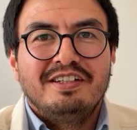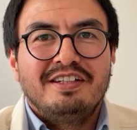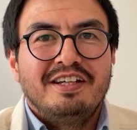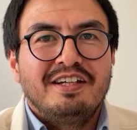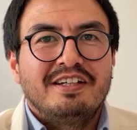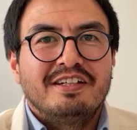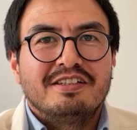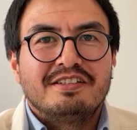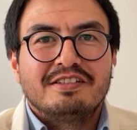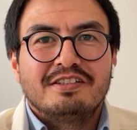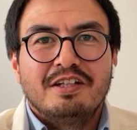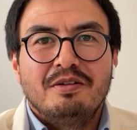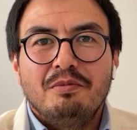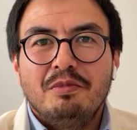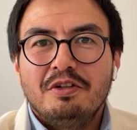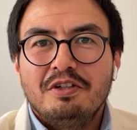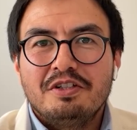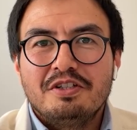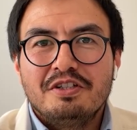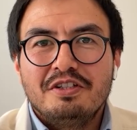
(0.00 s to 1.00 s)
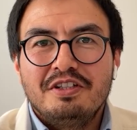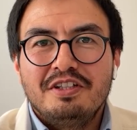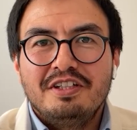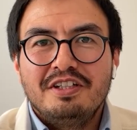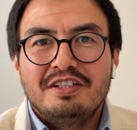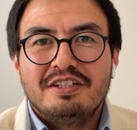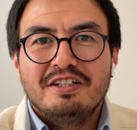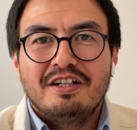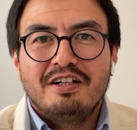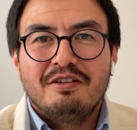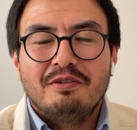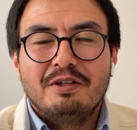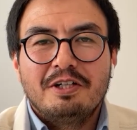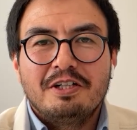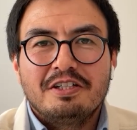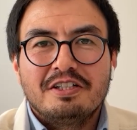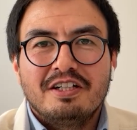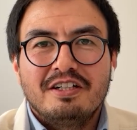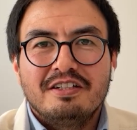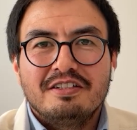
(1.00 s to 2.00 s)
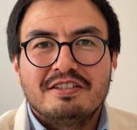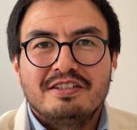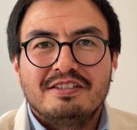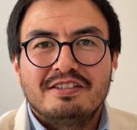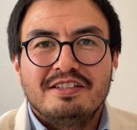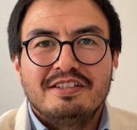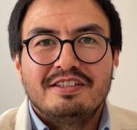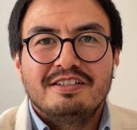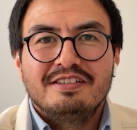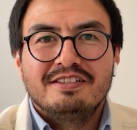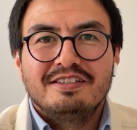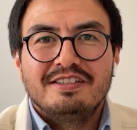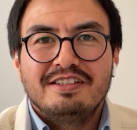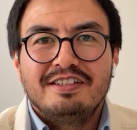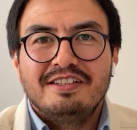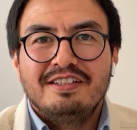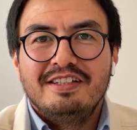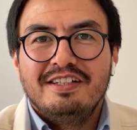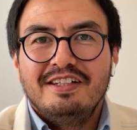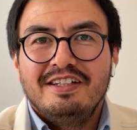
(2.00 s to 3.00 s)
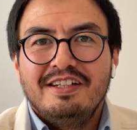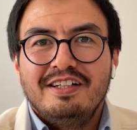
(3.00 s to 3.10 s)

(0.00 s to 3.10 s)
They get summoned to the Taliban intelligence agency,